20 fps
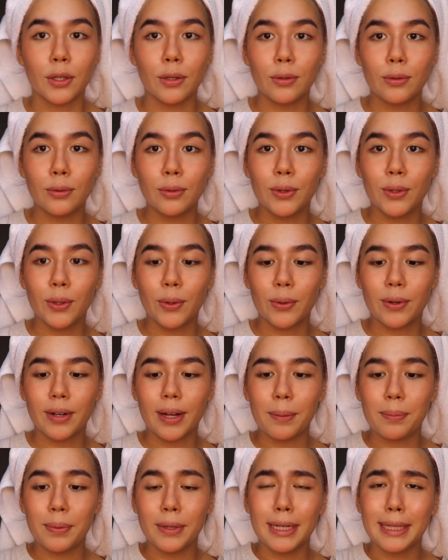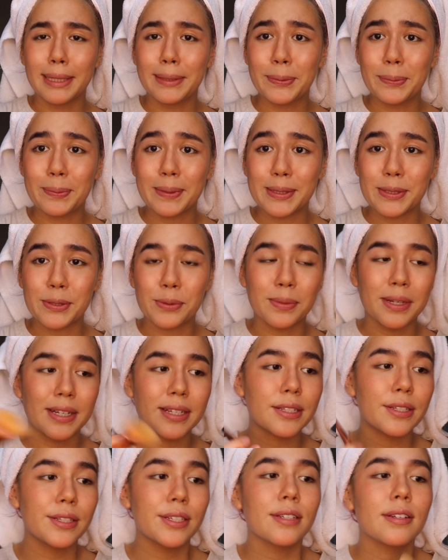Oh Lord, I put a little bit too
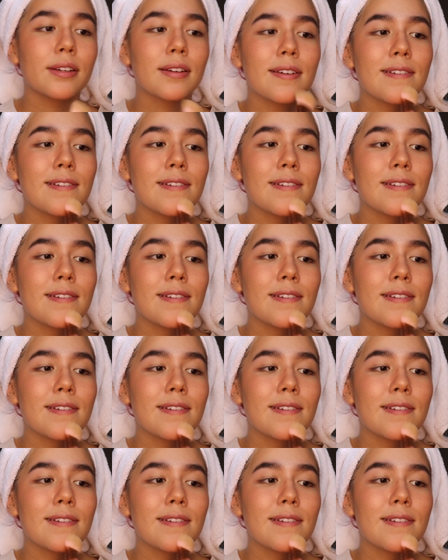much.